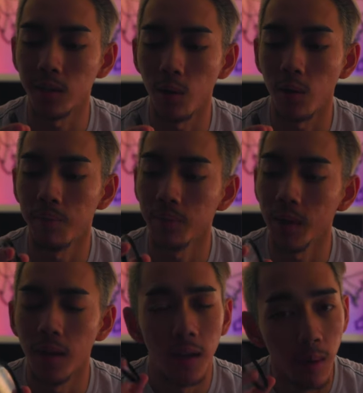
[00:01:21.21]
So
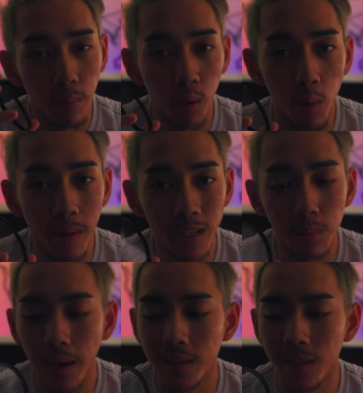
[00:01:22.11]

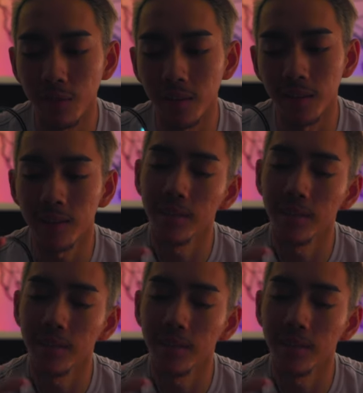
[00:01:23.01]
ProMist by Tiffin.